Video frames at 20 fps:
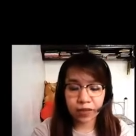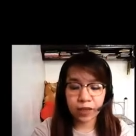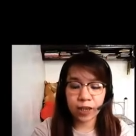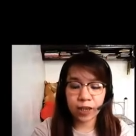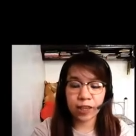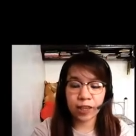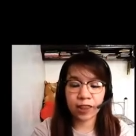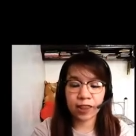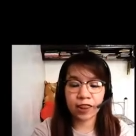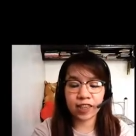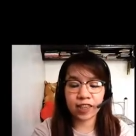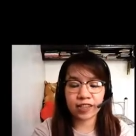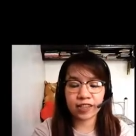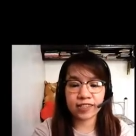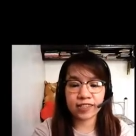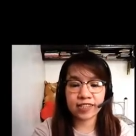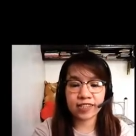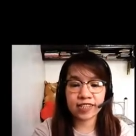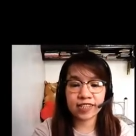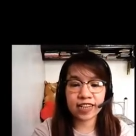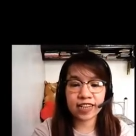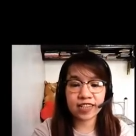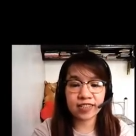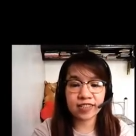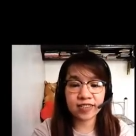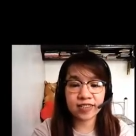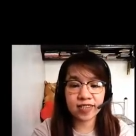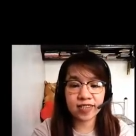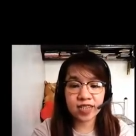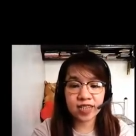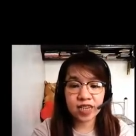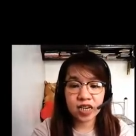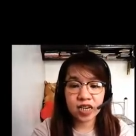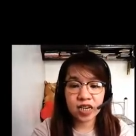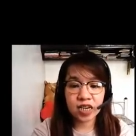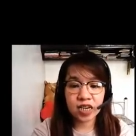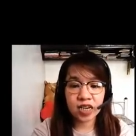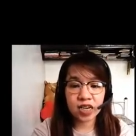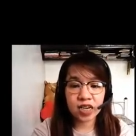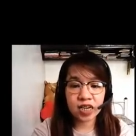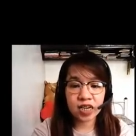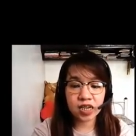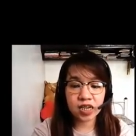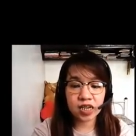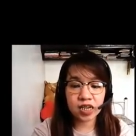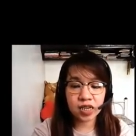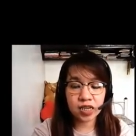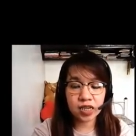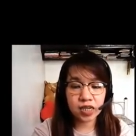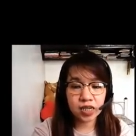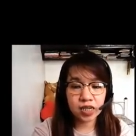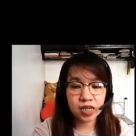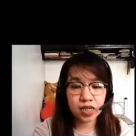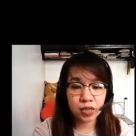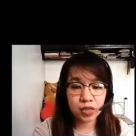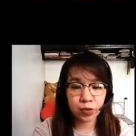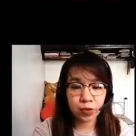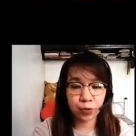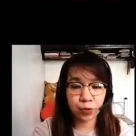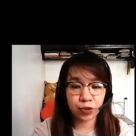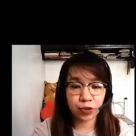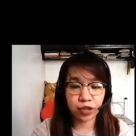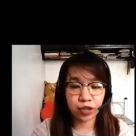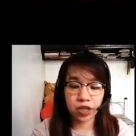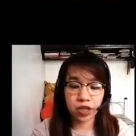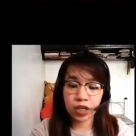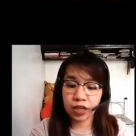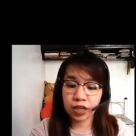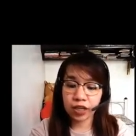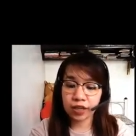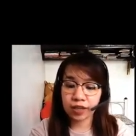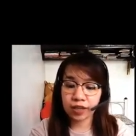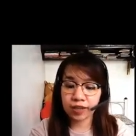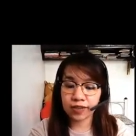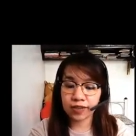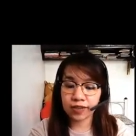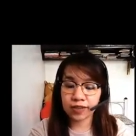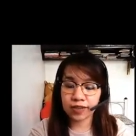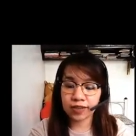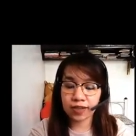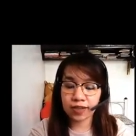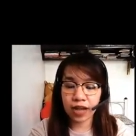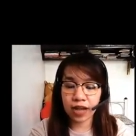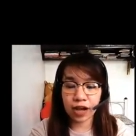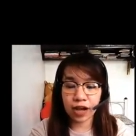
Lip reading: and then sends a, or let's